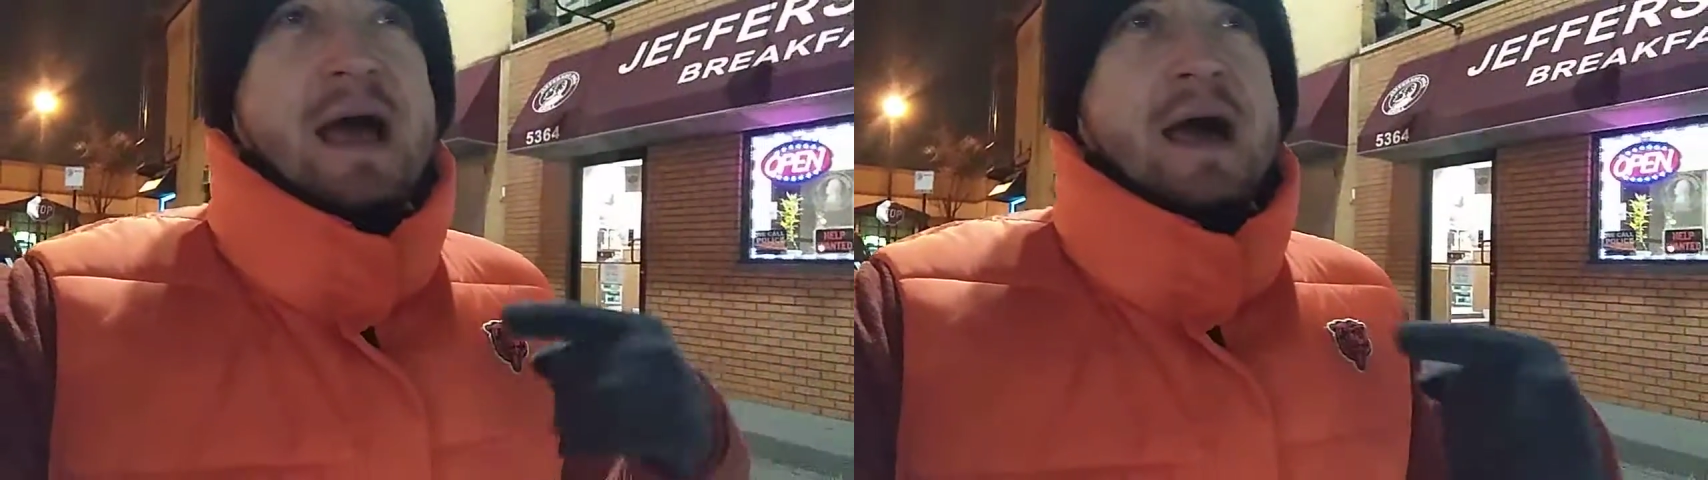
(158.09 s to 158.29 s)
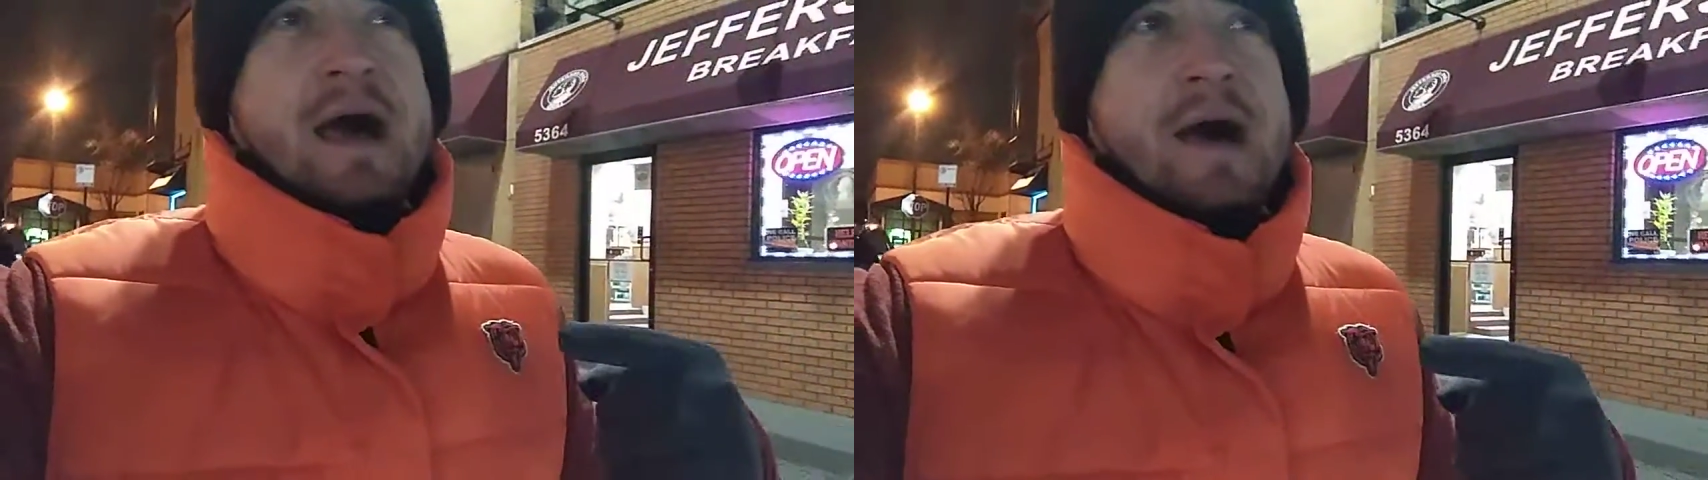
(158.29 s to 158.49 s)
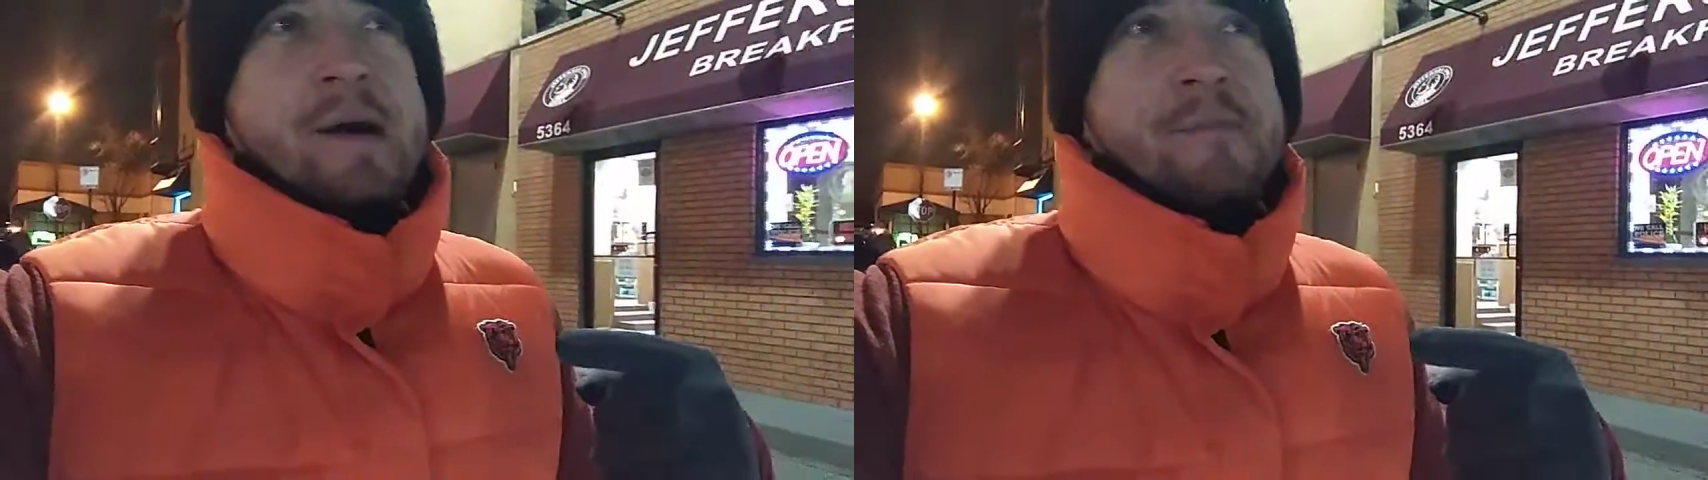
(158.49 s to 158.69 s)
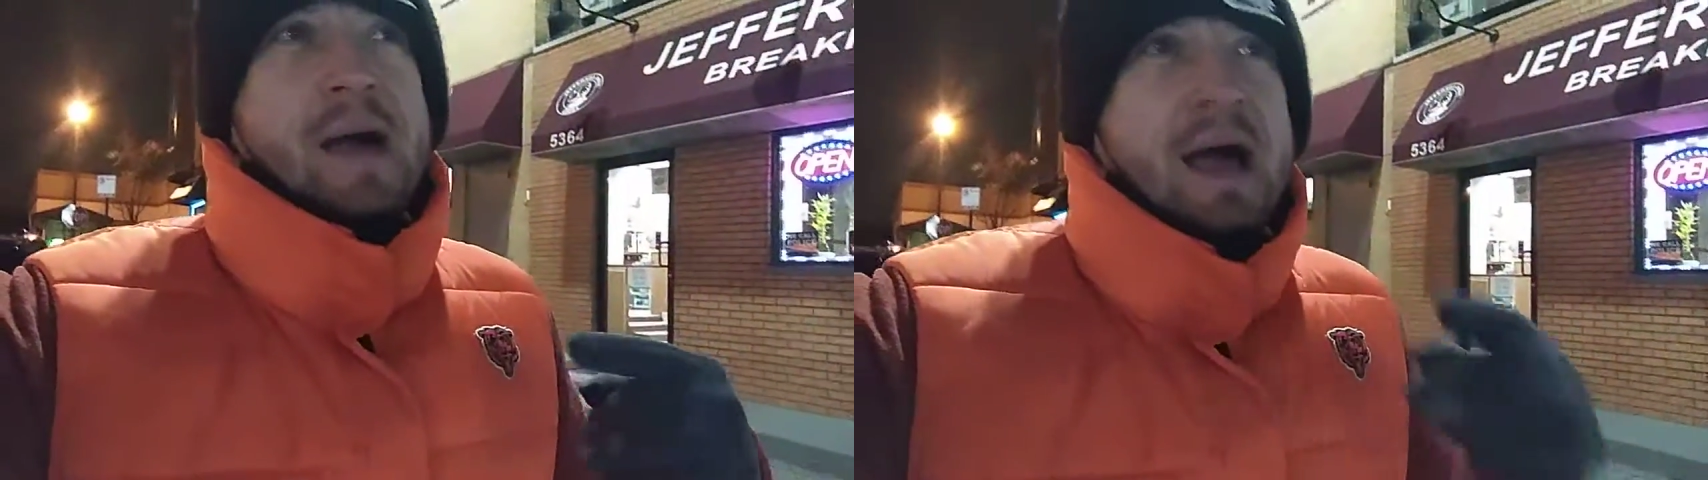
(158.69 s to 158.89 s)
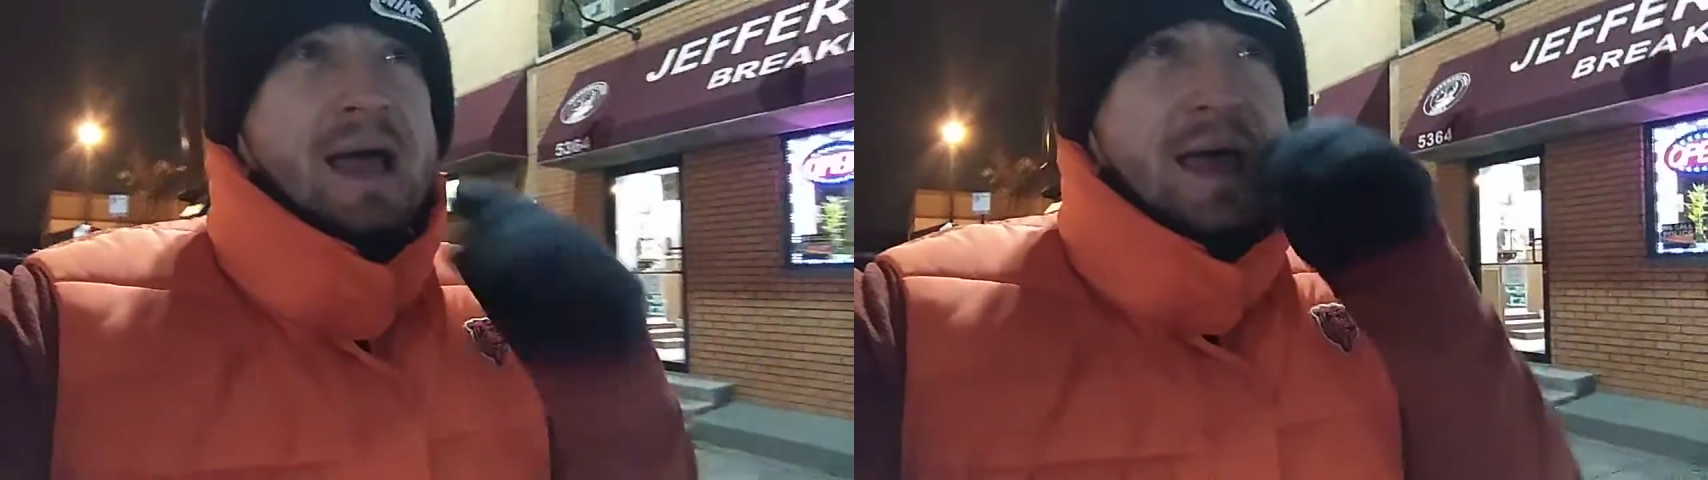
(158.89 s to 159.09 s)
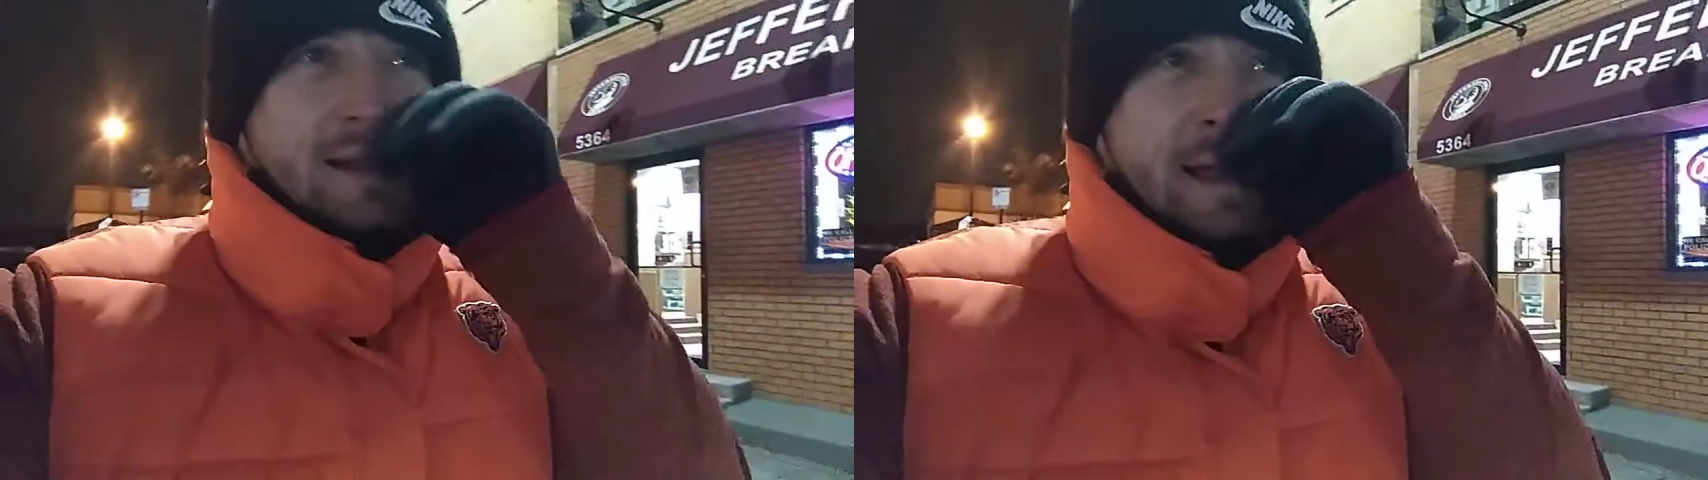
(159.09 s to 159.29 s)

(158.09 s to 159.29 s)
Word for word: Um, I had